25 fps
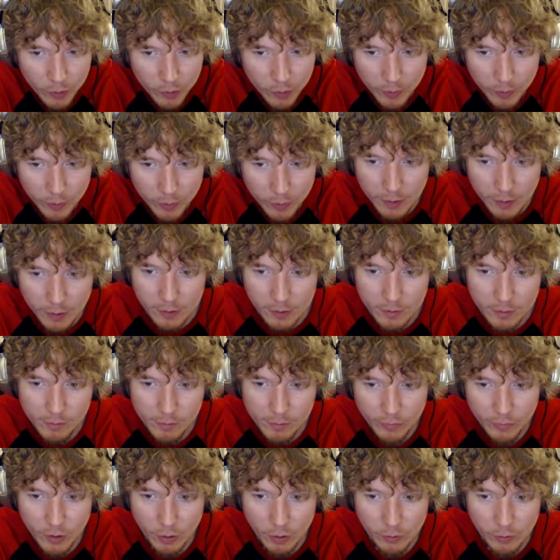with the
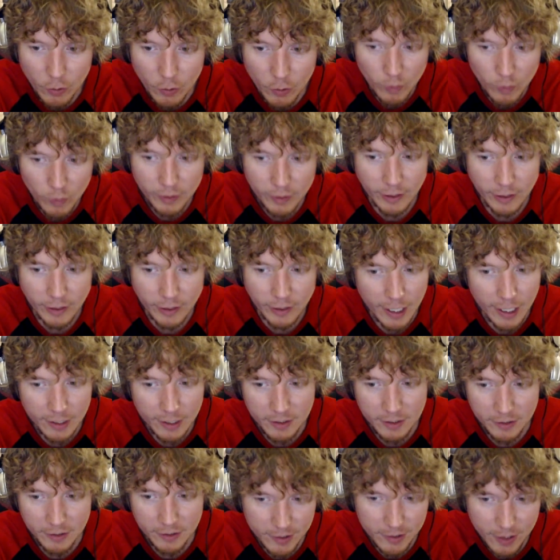"don't know what you
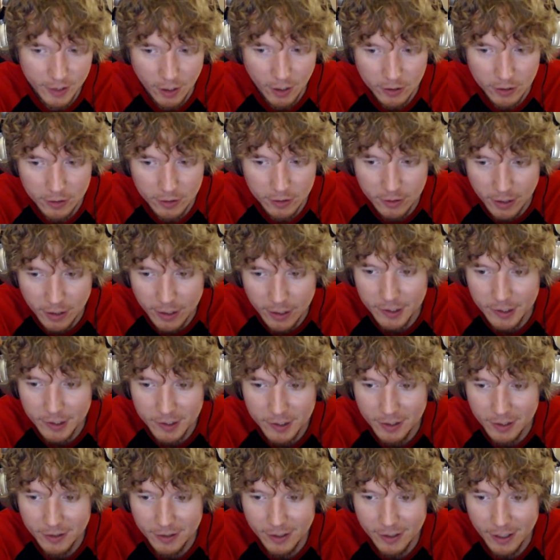got till it's
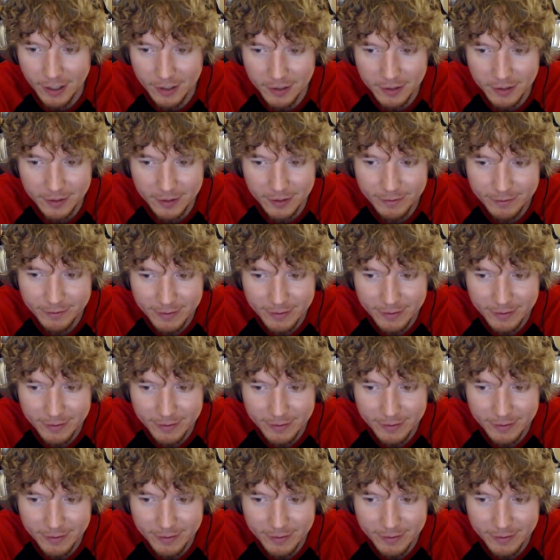gone"-esque kind of